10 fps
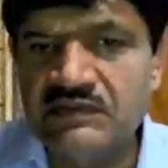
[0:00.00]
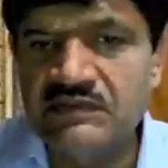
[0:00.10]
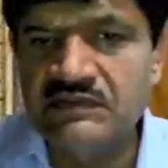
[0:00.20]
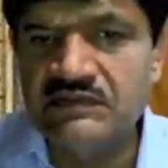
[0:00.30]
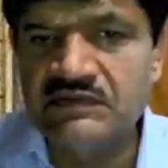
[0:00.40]

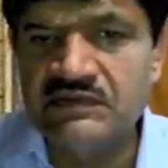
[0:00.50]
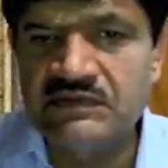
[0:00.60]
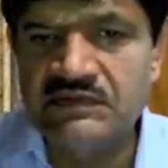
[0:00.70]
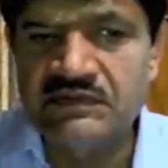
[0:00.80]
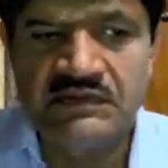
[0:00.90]
so
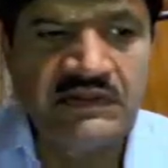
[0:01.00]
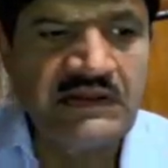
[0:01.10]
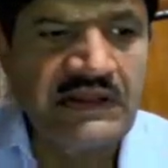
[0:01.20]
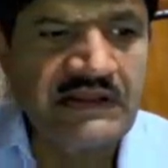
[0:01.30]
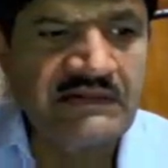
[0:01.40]
here
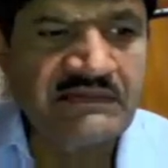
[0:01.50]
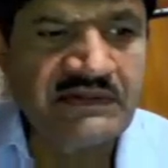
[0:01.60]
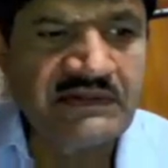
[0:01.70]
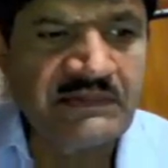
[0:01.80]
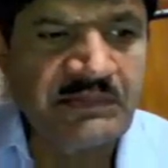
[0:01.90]
I can see
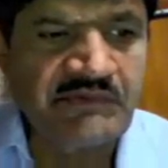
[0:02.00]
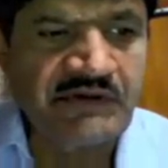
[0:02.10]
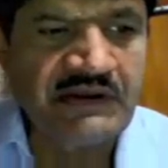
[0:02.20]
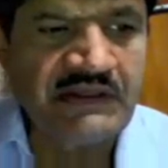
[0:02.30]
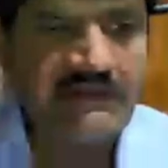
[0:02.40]
in the profile
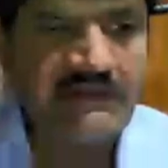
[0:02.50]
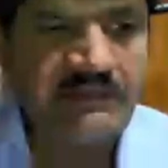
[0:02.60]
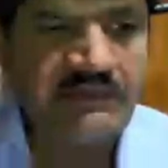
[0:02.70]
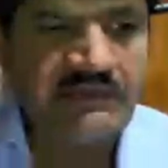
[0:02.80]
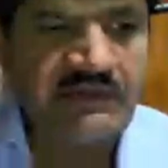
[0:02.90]
line,
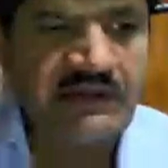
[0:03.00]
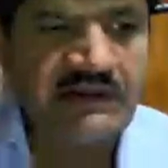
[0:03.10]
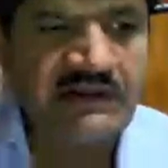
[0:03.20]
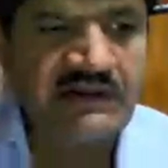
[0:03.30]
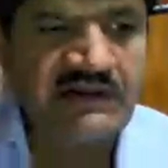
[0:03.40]
suppose I'll
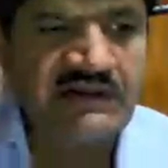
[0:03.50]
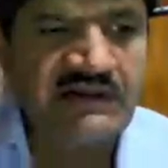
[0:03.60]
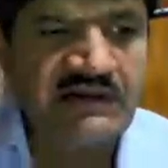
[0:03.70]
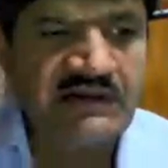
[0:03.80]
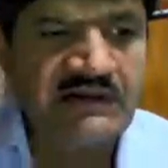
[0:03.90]
click
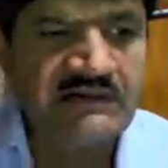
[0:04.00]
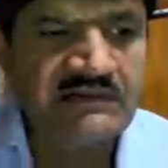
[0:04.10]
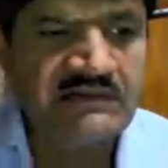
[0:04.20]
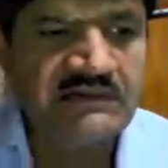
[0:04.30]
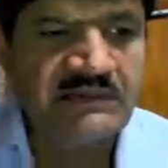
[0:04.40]
here
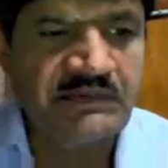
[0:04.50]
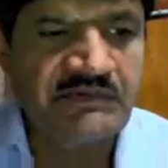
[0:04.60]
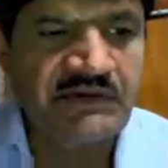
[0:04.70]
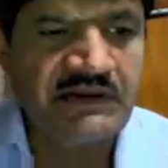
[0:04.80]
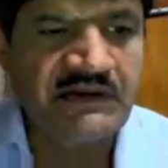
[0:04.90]
in the
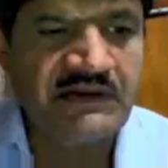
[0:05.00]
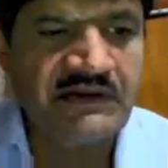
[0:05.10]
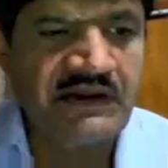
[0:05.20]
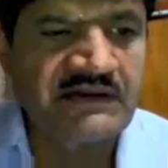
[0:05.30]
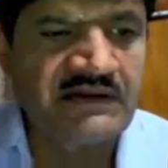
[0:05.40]
profile line,
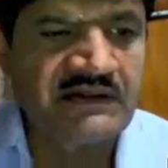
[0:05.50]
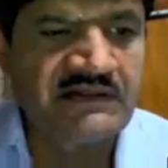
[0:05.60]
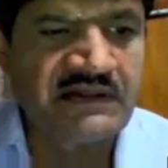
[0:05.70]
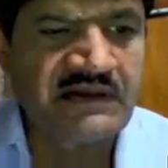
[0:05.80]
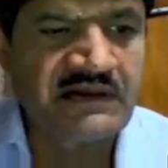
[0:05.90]
right click
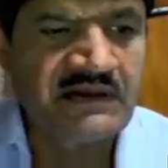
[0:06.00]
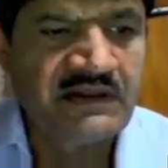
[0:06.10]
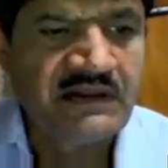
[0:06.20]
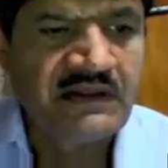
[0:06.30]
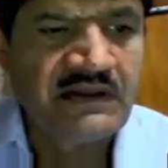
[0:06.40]
there,
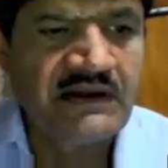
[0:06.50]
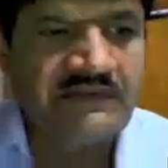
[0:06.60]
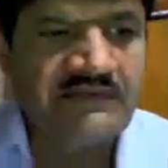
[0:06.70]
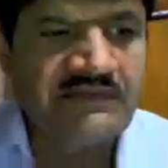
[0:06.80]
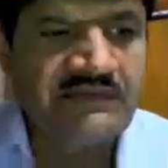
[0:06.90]

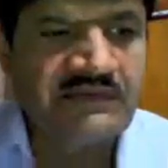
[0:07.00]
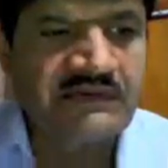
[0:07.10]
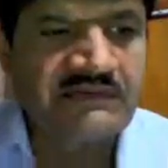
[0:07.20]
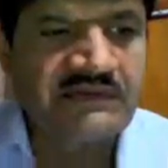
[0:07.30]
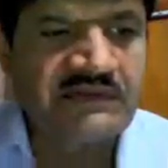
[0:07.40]
and you can
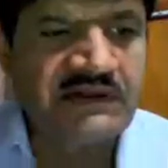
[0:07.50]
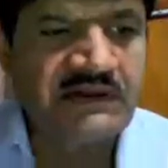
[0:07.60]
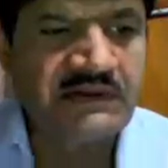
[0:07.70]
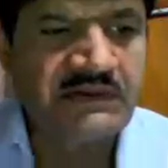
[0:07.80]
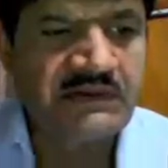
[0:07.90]
see the
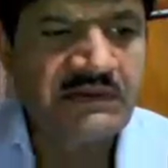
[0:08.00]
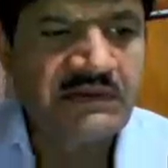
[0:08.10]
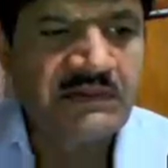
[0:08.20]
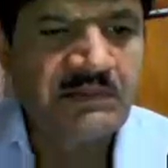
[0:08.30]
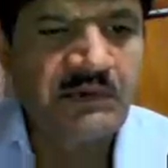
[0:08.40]

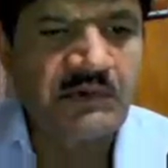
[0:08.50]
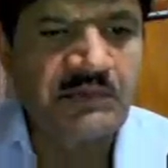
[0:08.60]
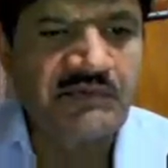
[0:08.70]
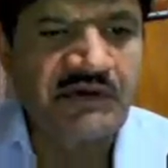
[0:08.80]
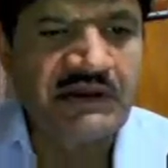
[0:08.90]
plot
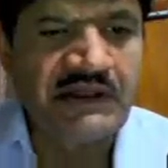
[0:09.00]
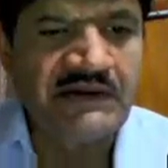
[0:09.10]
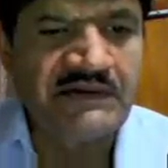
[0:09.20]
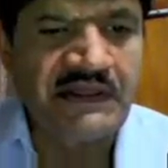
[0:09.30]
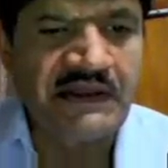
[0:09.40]
profile line
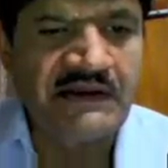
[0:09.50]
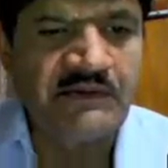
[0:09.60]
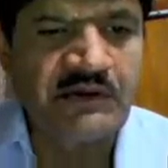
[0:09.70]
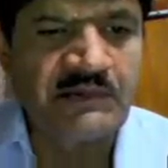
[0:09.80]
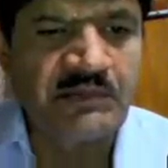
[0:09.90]
terrain you
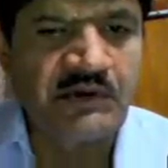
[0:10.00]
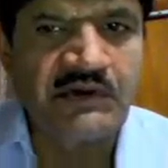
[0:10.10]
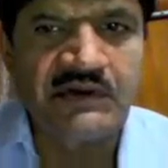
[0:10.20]
can plot.